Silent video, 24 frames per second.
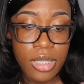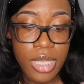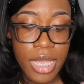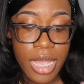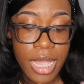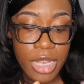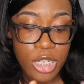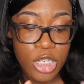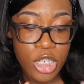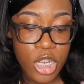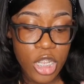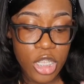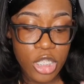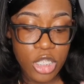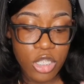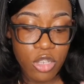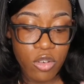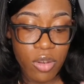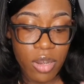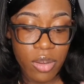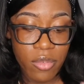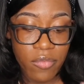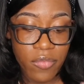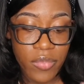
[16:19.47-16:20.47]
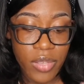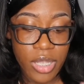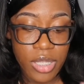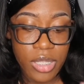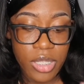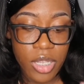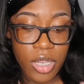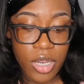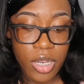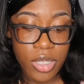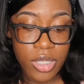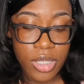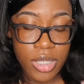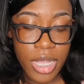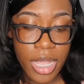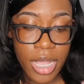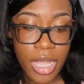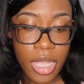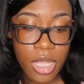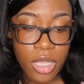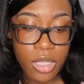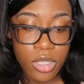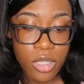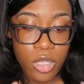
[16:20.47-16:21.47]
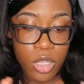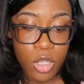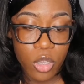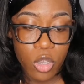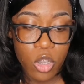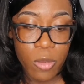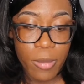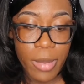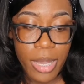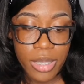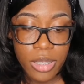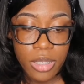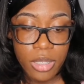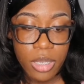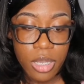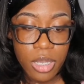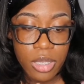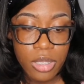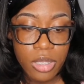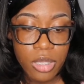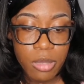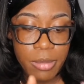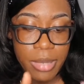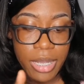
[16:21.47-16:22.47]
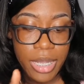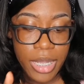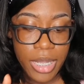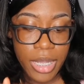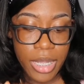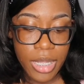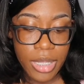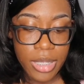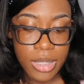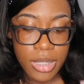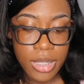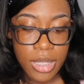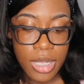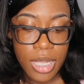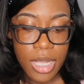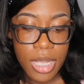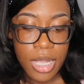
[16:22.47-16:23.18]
to add your Instagram feed to your site. So you go back to customize